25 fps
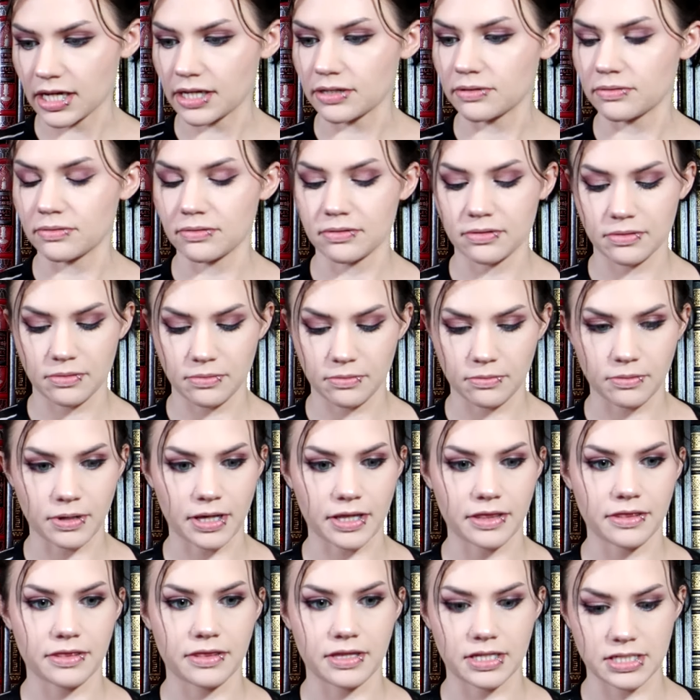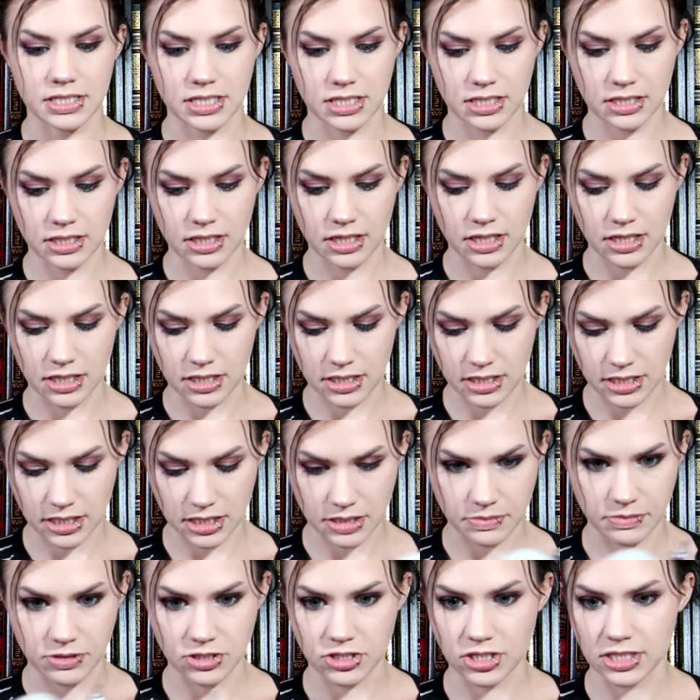I don't know what this is.
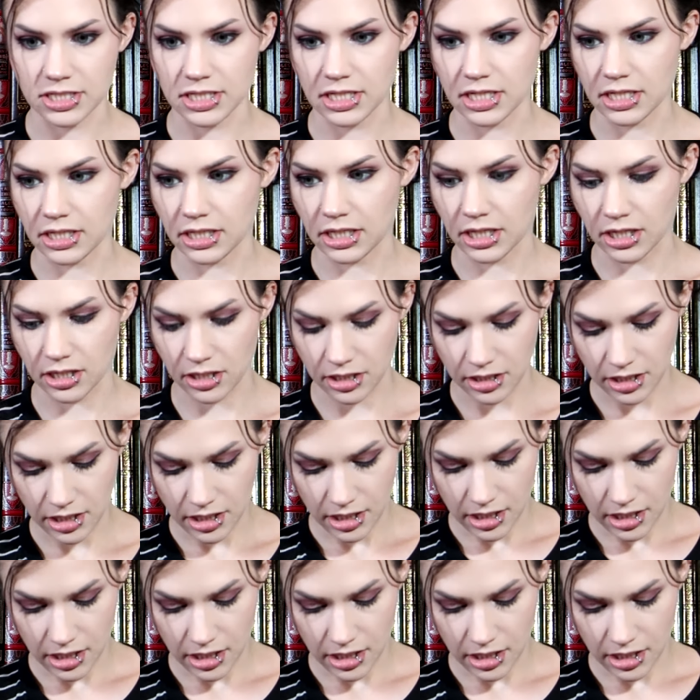This was just in here.